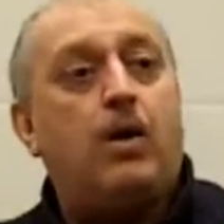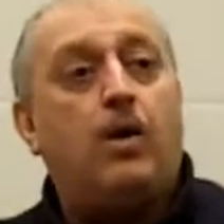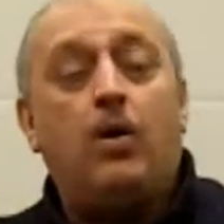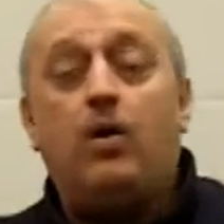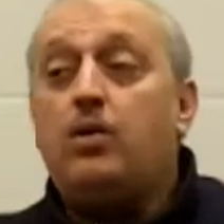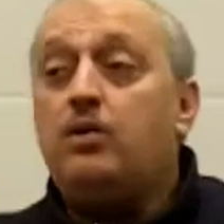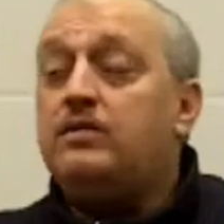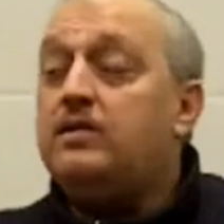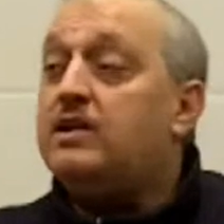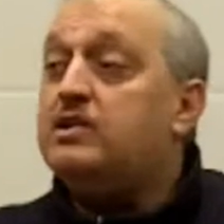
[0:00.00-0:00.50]

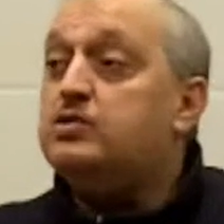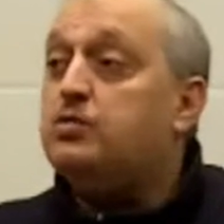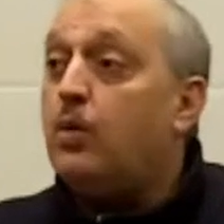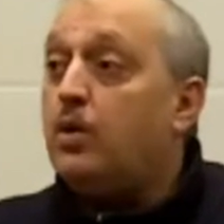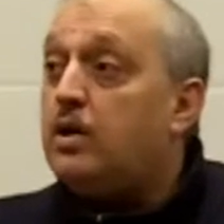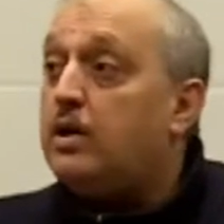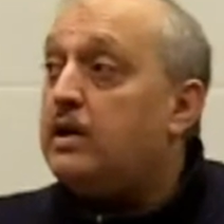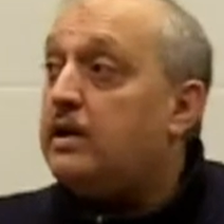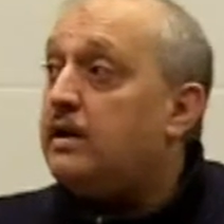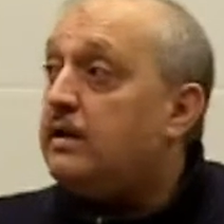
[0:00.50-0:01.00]
Or there's
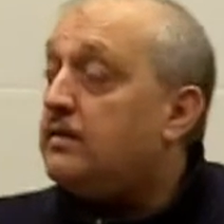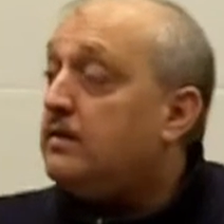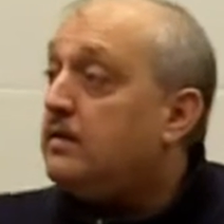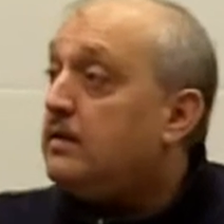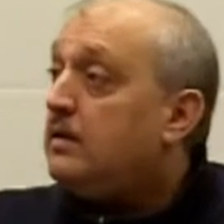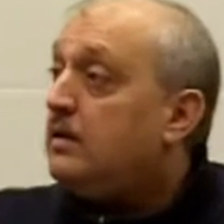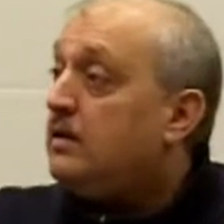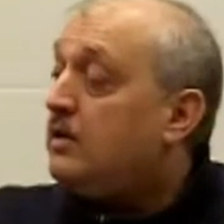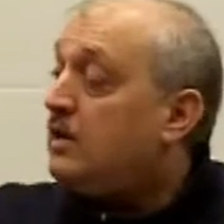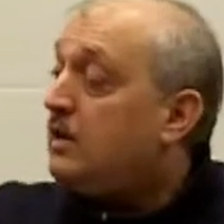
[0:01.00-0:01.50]
warning.
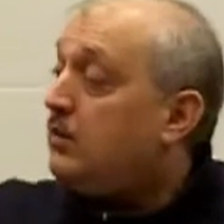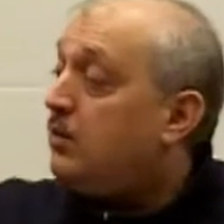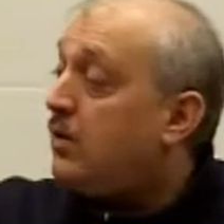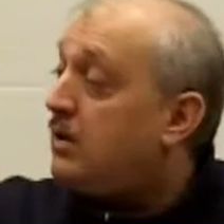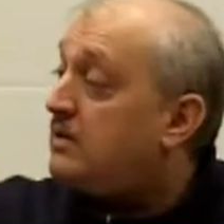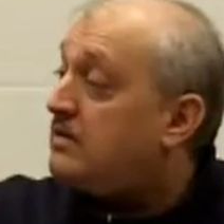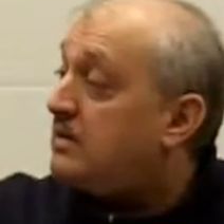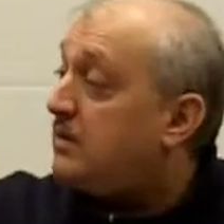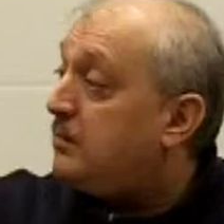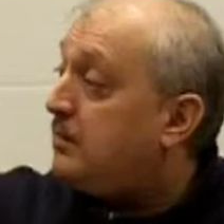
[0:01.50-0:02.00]

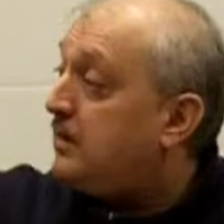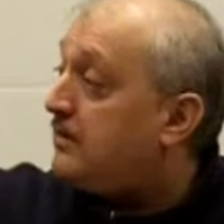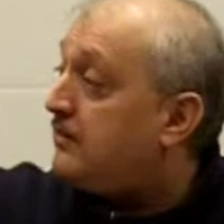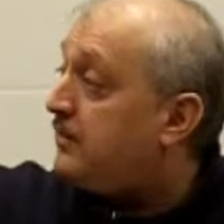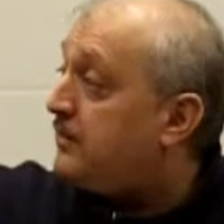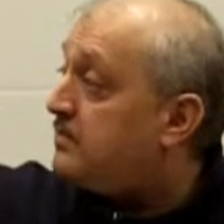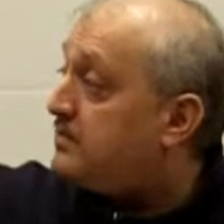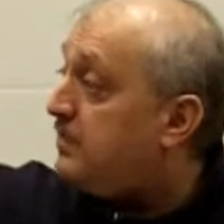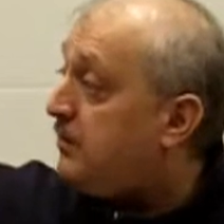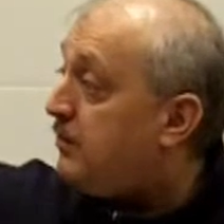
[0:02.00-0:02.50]
Warn someone
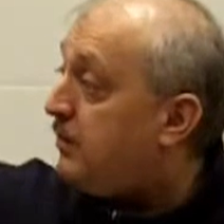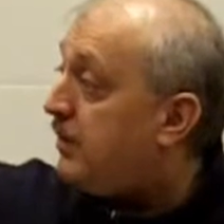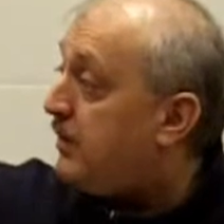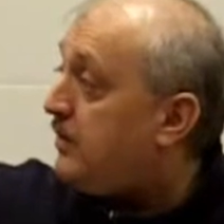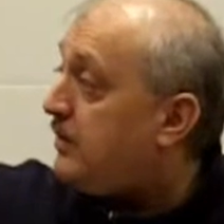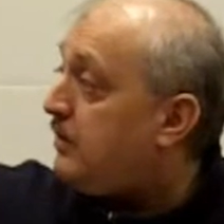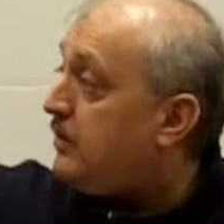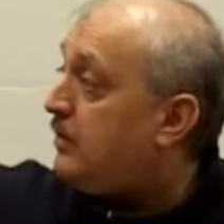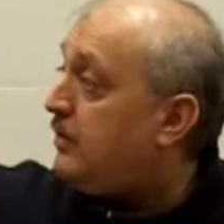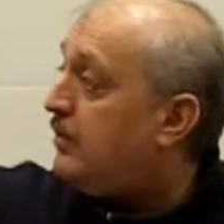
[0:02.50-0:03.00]
from
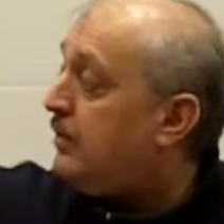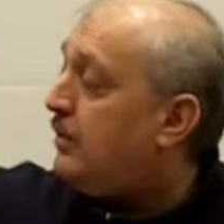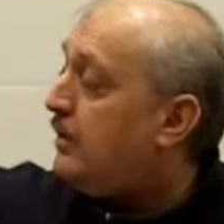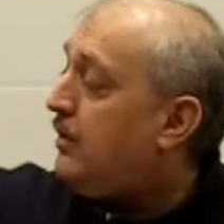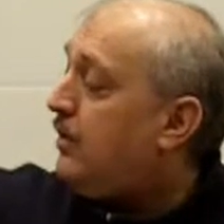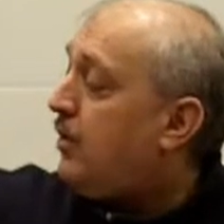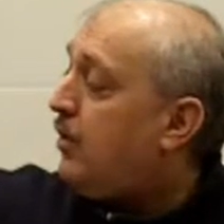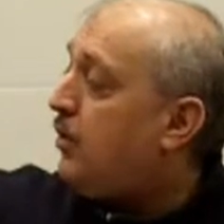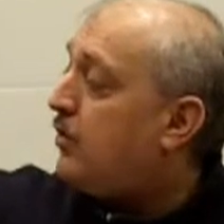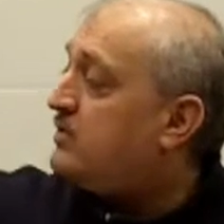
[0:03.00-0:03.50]
someone,
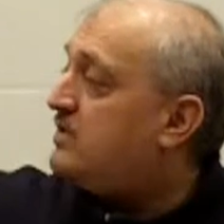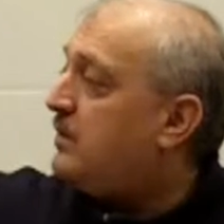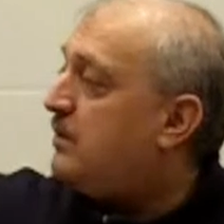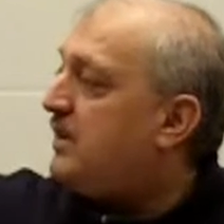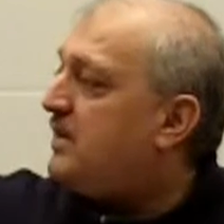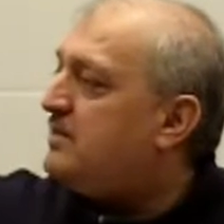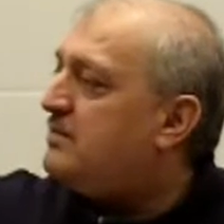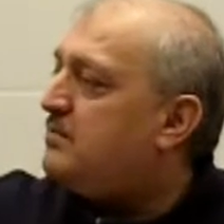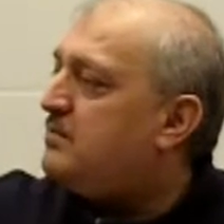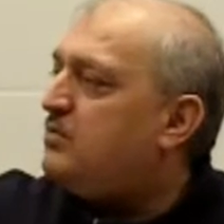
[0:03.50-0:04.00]
or
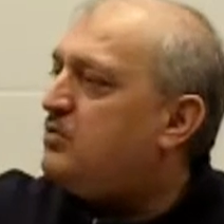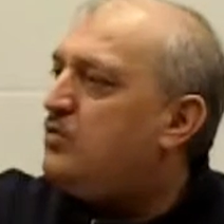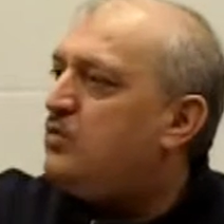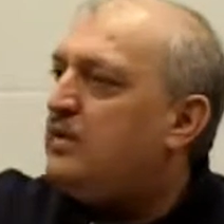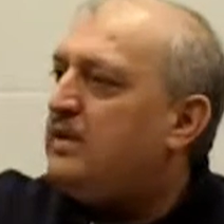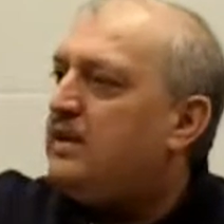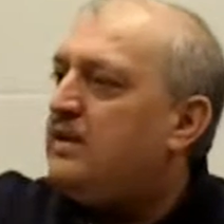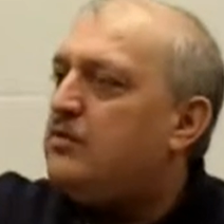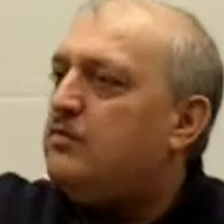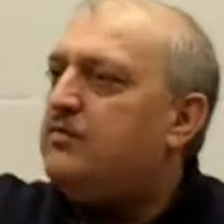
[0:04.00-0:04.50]
someone is
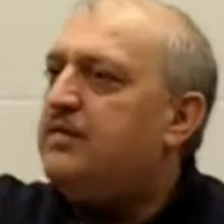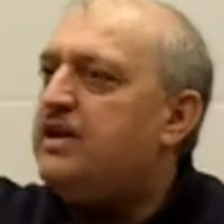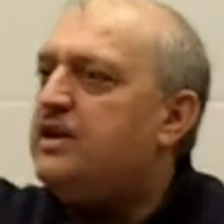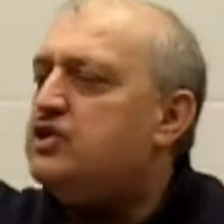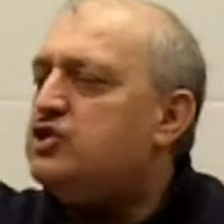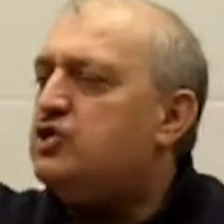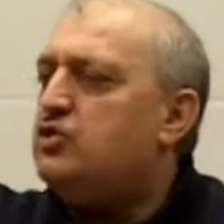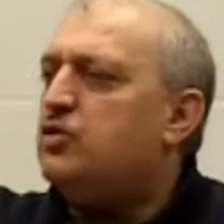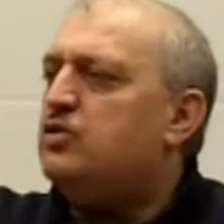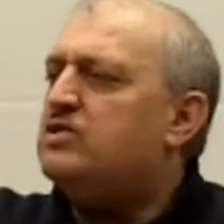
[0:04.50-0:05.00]
doing
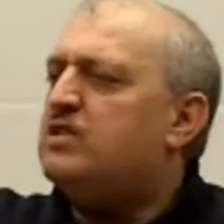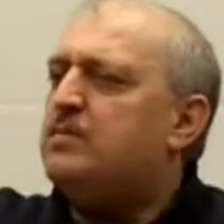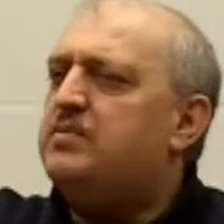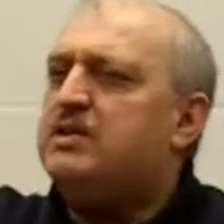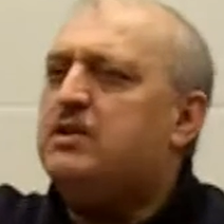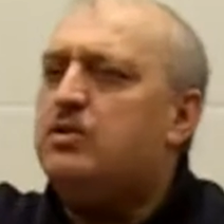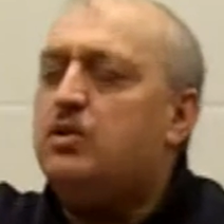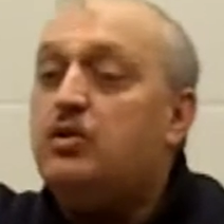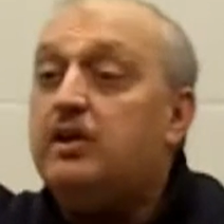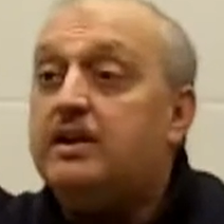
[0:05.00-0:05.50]
innovation or
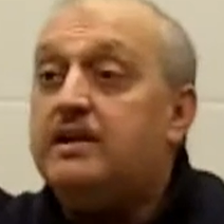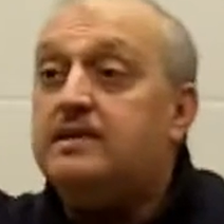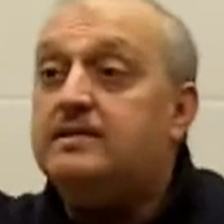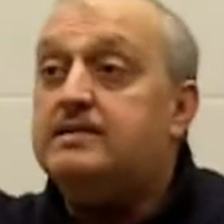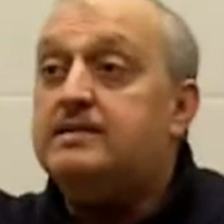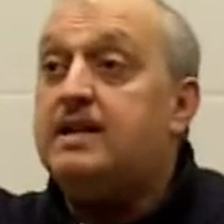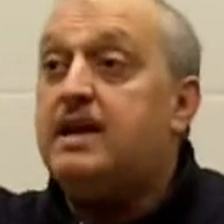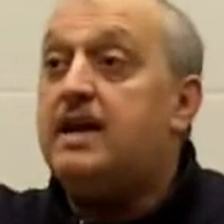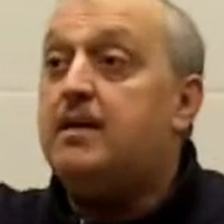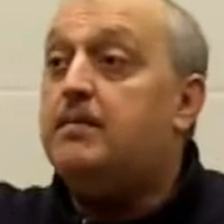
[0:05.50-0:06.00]
something wrong in
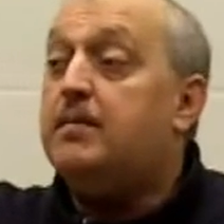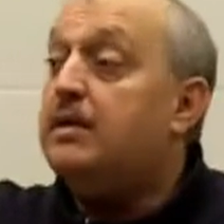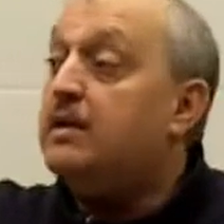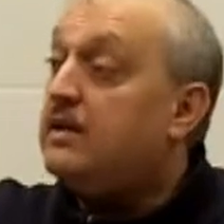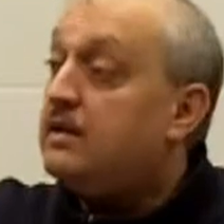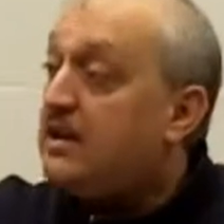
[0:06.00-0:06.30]
Islam.